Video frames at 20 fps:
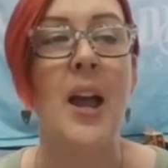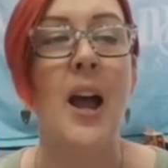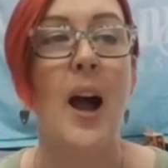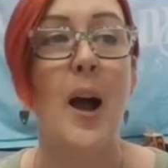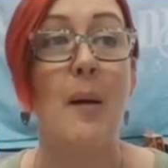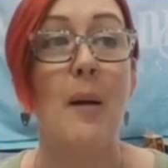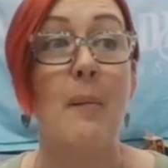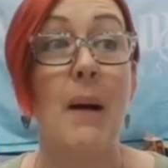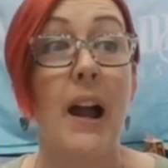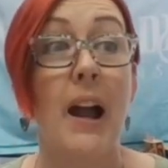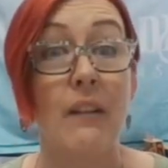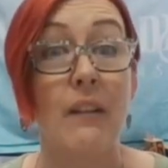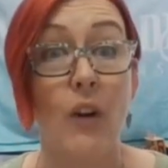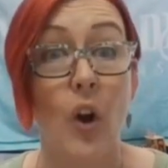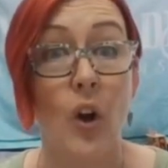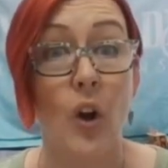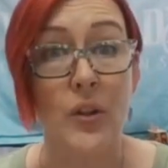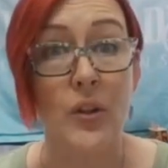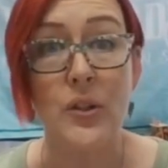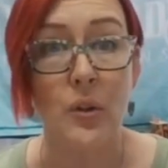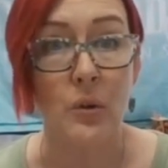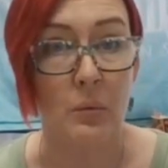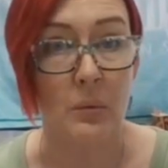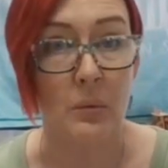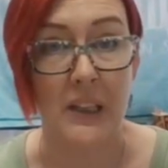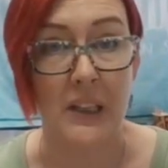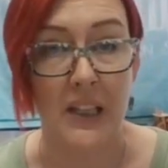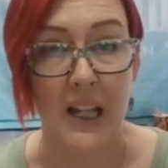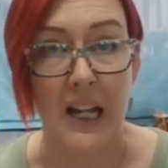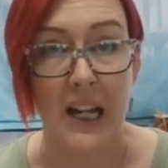I have also
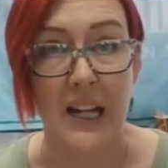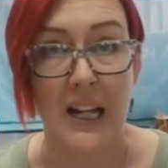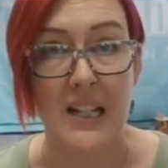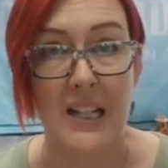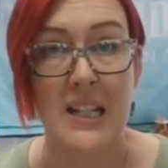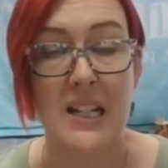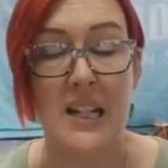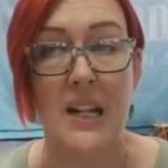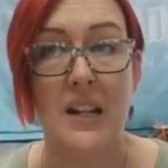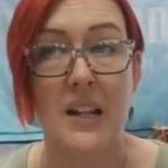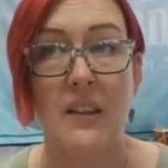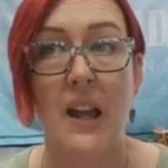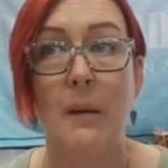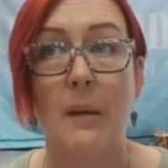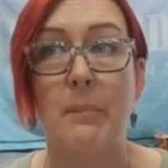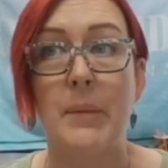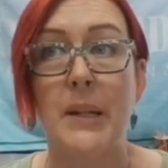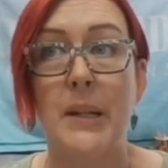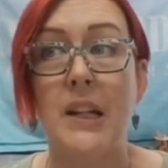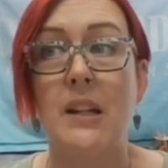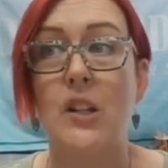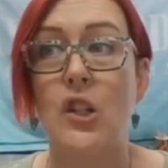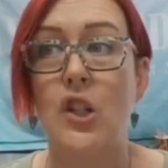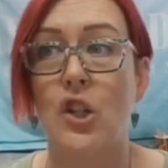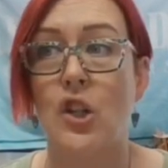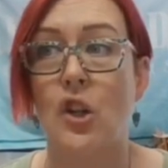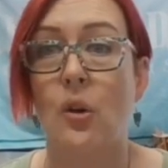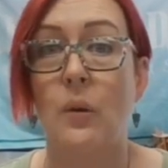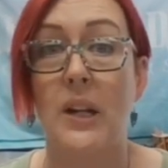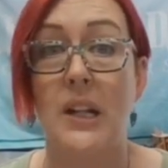realized that being
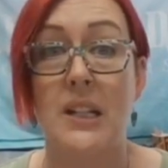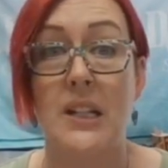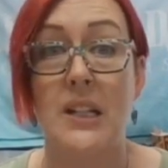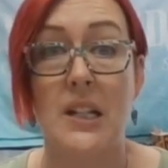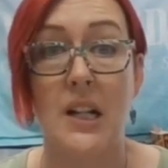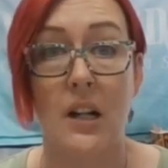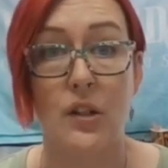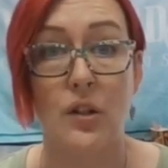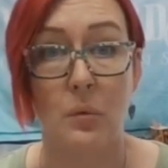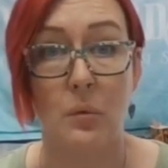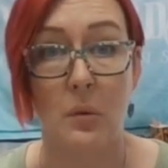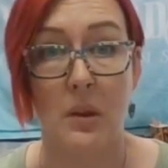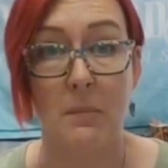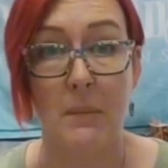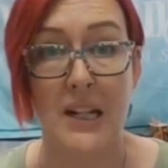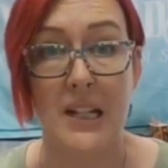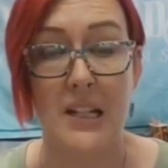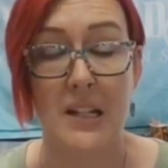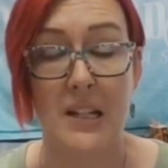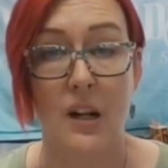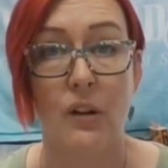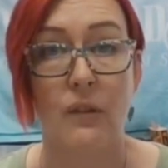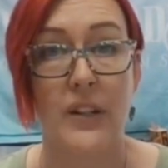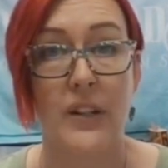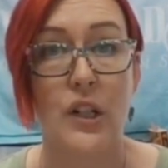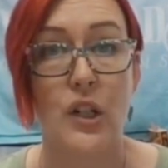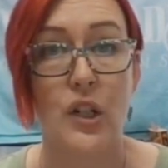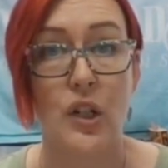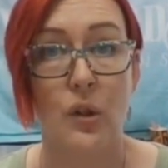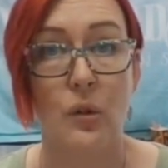so in touch with myself,
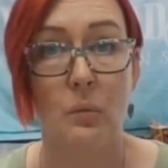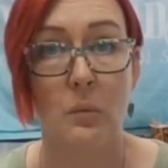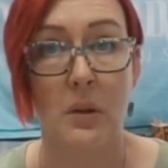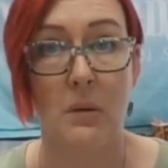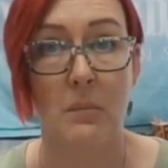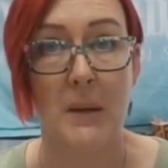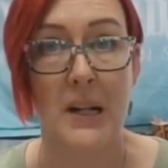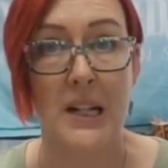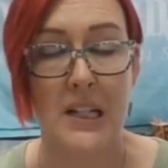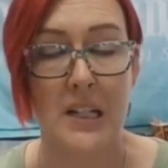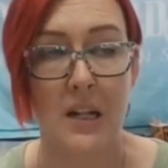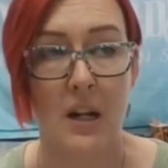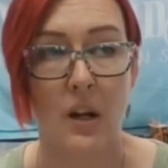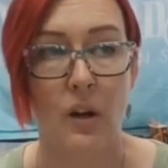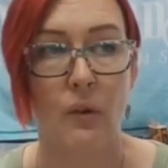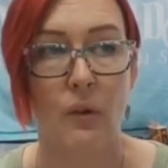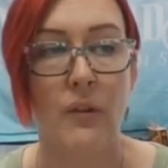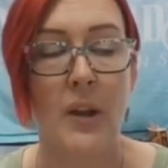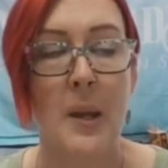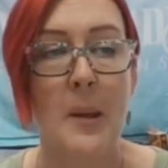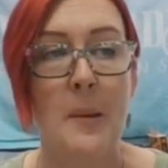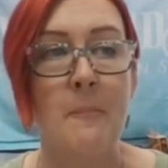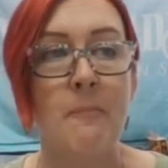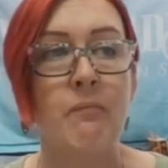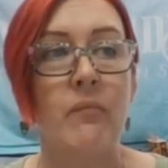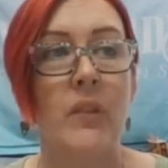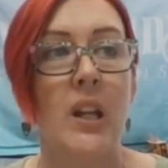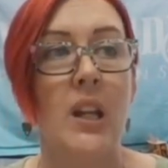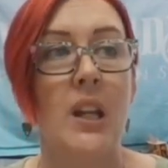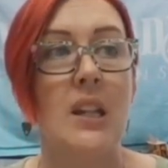in tune with myself,
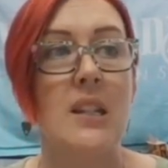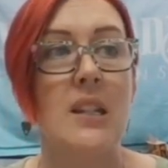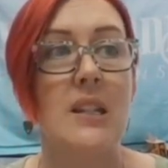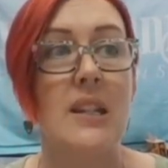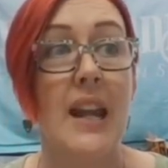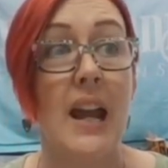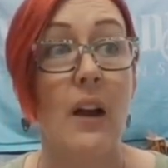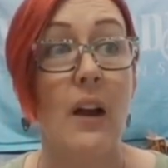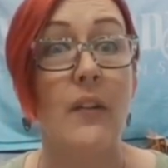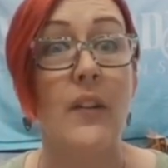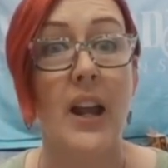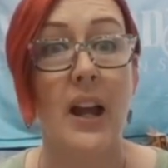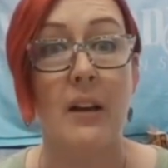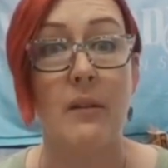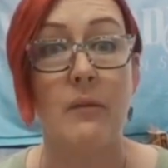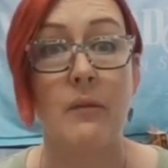now that I've